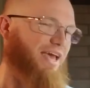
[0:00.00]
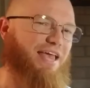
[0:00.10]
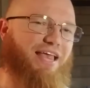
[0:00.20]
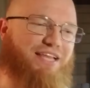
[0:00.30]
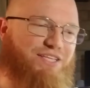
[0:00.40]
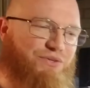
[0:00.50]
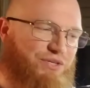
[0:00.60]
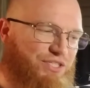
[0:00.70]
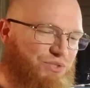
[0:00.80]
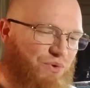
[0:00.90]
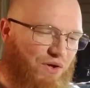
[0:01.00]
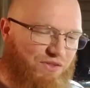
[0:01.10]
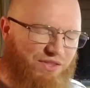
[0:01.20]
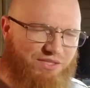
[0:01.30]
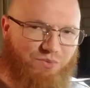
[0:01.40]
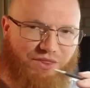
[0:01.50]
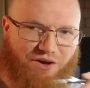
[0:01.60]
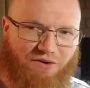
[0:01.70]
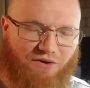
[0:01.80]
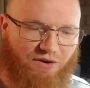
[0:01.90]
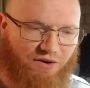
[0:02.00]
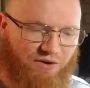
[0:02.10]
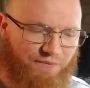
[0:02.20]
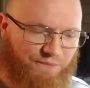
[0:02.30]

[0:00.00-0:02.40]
And you could do all of this with a car